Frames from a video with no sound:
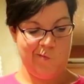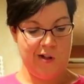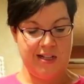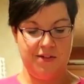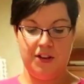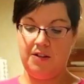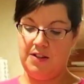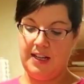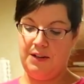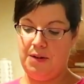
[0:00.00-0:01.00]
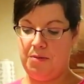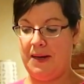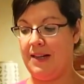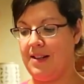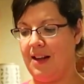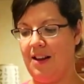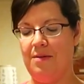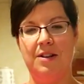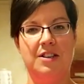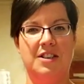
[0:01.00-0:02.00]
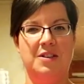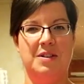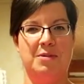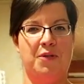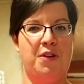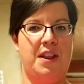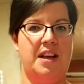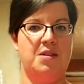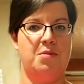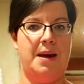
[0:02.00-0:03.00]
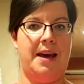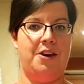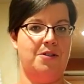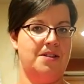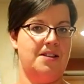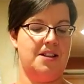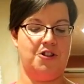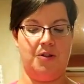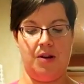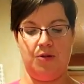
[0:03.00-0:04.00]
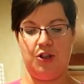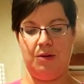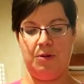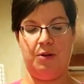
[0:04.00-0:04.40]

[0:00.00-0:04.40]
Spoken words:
Lots of little tiny rubber bands. I kind of wanted to do some different things with my hair because it's such a long trip, so